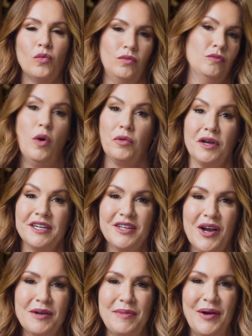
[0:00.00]
what we're going to
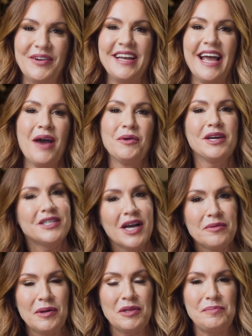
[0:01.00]
talk about. And we're going to
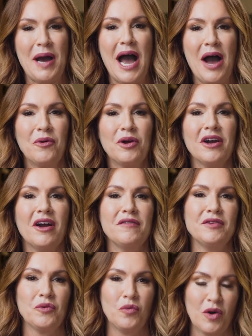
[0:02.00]
talk about the power of
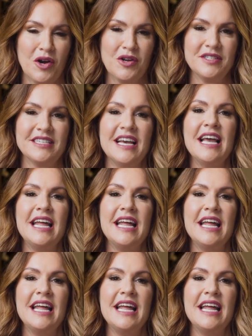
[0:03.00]
your words.